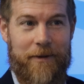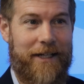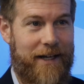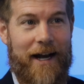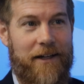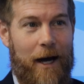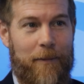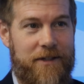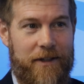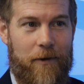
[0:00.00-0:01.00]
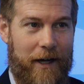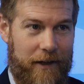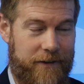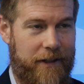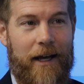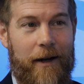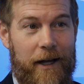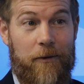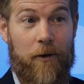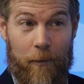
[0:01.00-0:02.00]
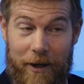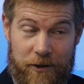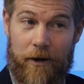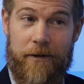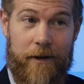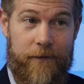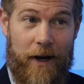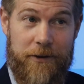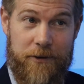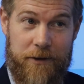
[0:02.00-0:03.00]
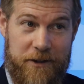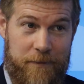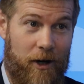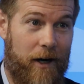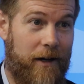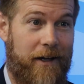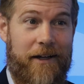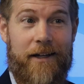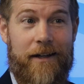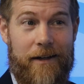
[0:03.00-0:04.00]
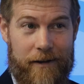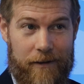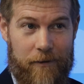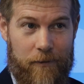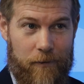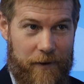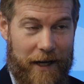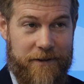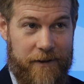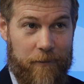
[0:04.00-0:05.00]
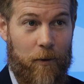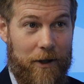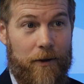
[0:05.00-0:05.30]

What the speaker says: them the exact opposite, right? Because again, we make sure our advisors look smart. That's number one